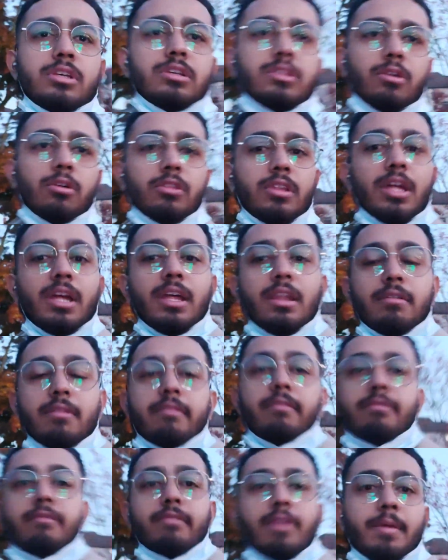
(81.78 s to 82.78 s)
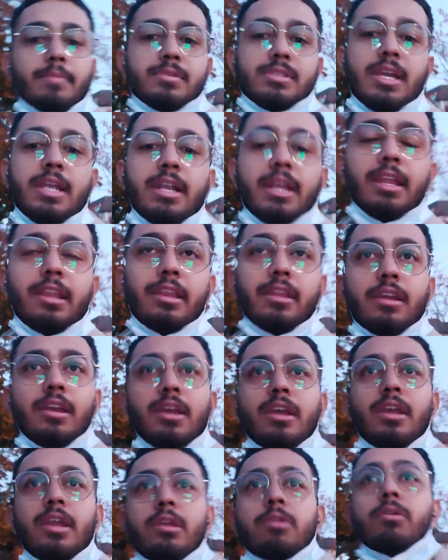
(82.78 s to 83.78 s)
their website and
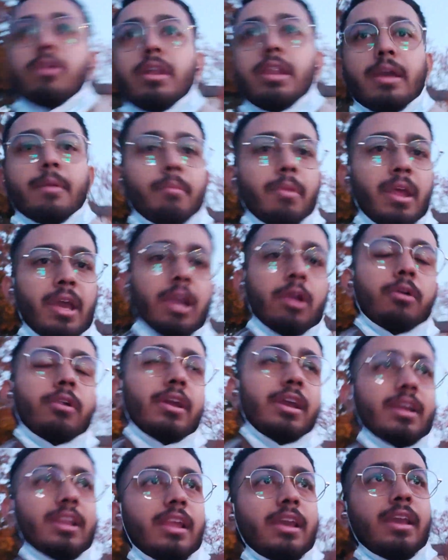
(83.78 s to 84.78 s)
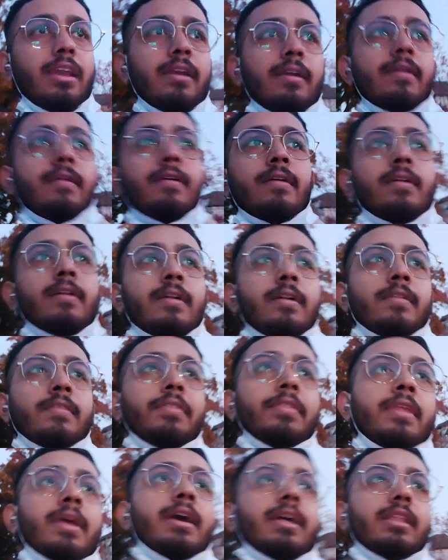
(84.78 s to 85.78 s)
you can apply accordingly.
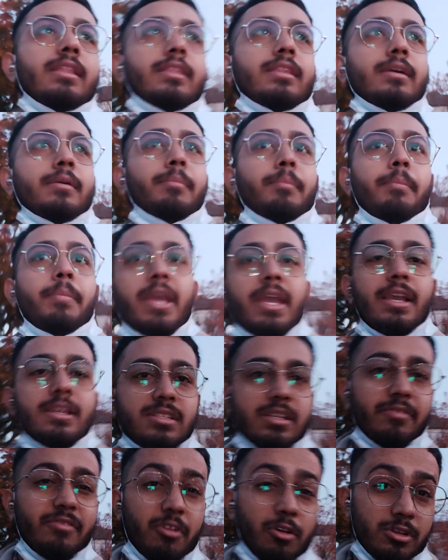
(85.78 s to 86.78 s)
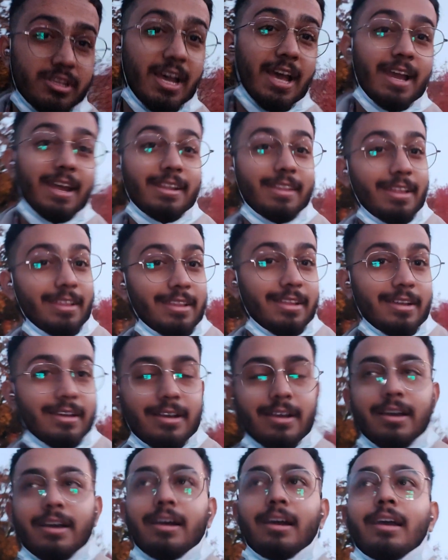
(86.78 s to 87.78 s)
And the pay is of course higher than
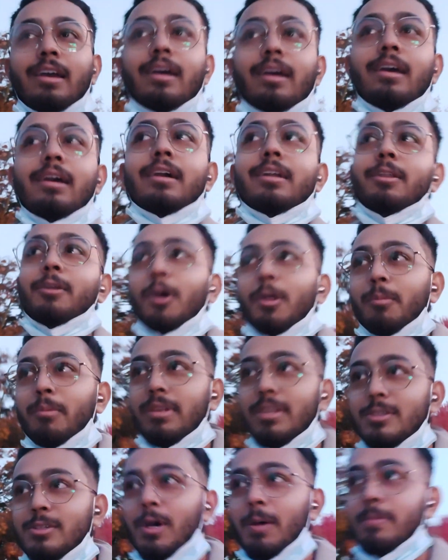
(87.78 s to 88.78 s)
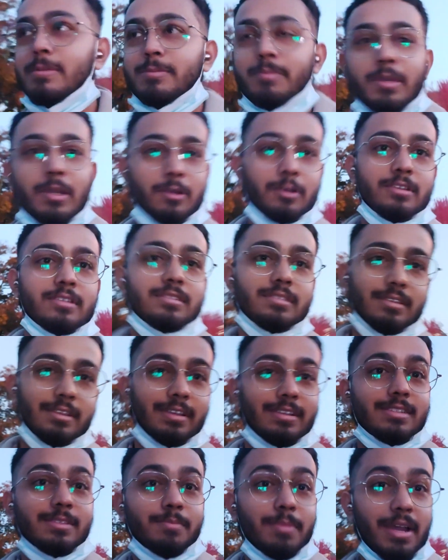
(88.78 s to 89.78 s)
the normal jobs because
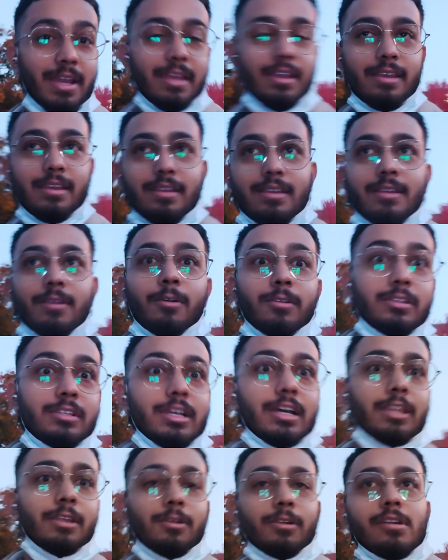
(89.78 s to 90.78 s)
it's by Ontario